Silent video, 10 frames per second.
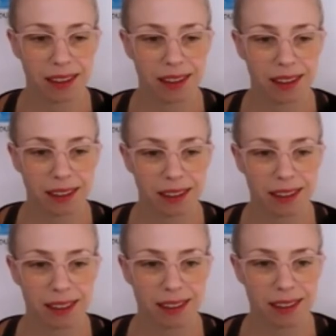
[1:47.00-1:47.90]

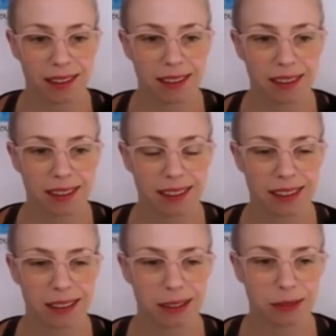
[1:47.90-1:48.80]

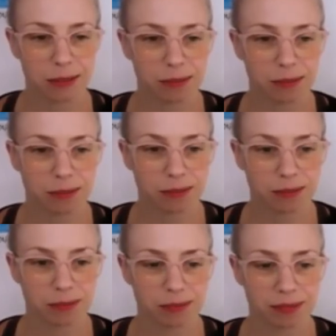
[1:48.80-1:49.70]

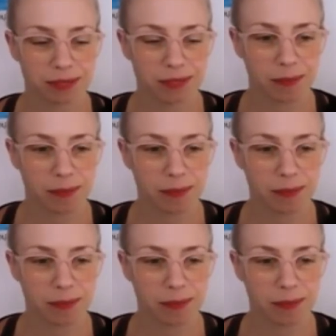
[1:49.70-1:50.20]
This person isn't speaking.